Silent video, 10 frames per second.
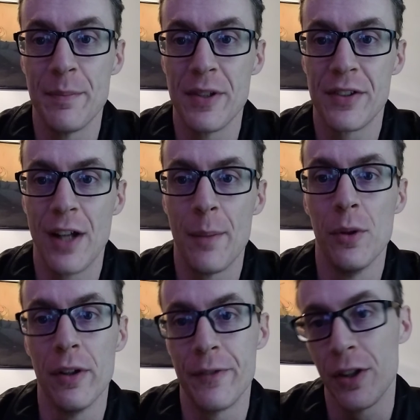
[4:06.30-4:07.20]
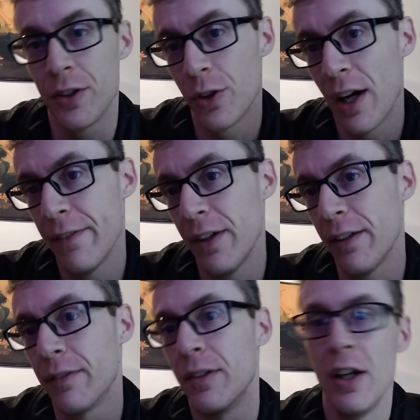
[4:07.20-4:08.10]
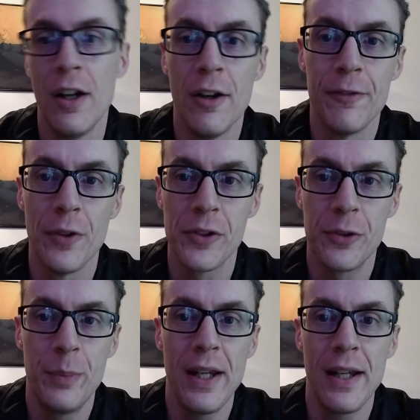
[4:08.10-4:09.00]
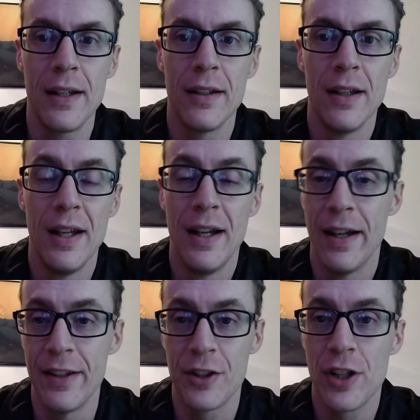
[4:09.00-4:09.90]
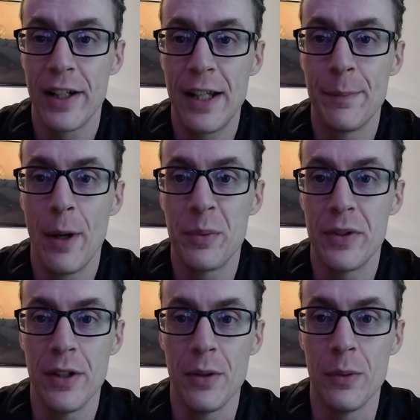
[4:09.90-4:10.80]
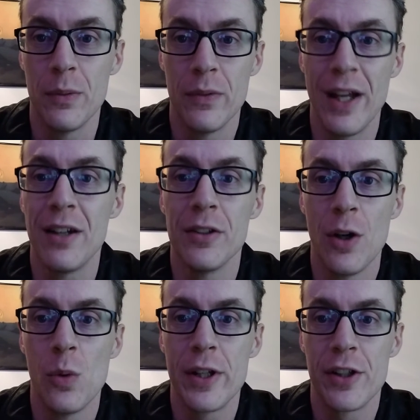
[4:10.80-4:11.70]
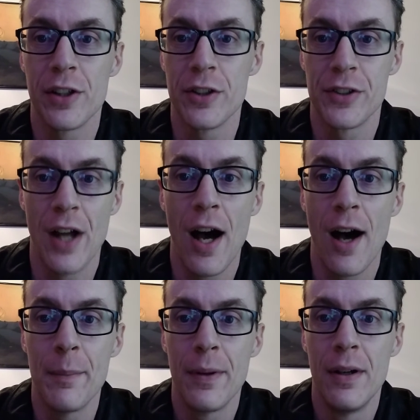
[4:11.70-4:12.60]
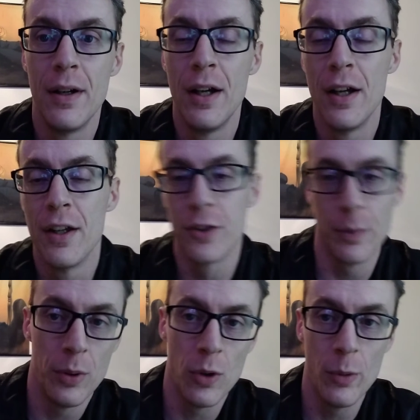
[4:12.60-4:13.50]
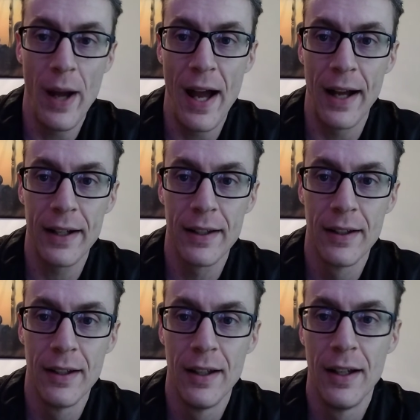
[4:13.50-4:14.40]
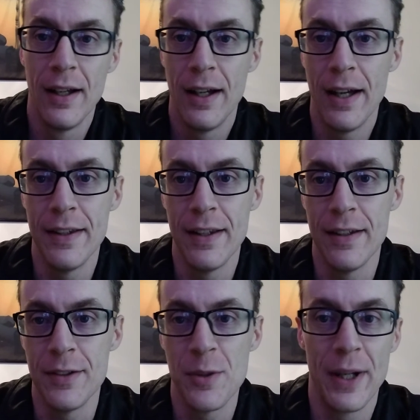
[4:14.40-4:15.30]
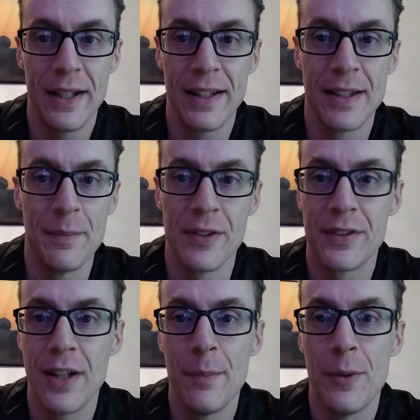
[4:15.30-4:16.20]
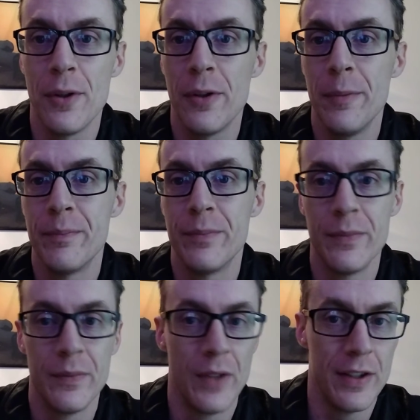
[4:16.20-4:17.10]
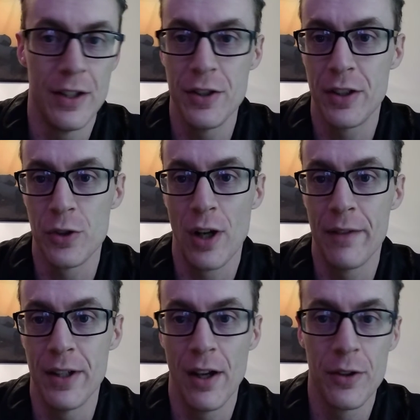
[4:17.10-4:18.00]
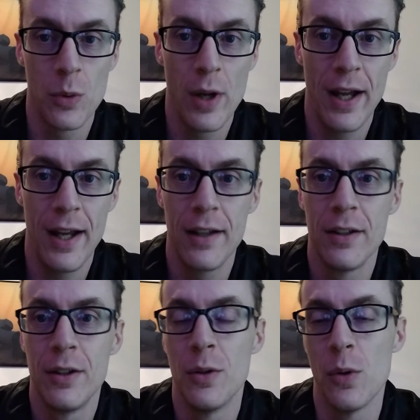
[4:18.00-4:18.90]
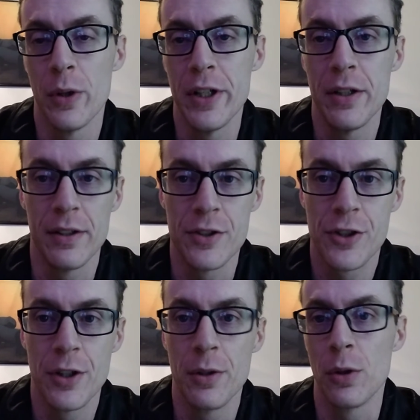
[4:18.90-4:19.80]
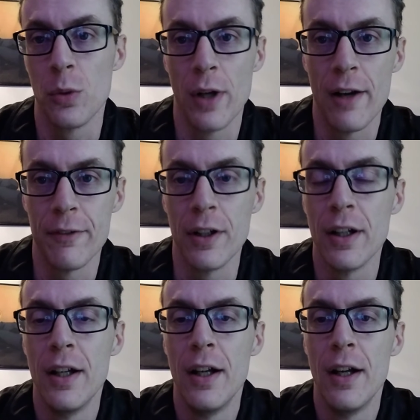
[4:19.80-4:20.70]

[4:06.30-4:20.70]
them to stumble if you're driving full speed and they're trying to keep up with you. They don't know when you're going to stop, so pull back, and then you might get them to stumble, and then you can drive the other way, or you can shoot or whatever.